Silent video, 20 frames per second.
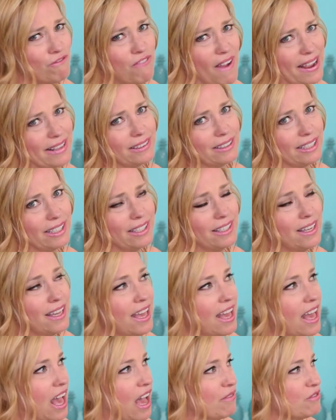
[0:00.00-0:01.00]
finally
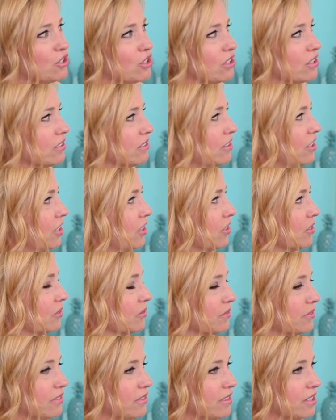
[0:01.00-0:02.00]
after, you
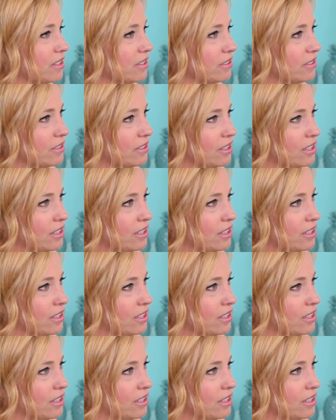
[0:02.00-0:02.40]
know, the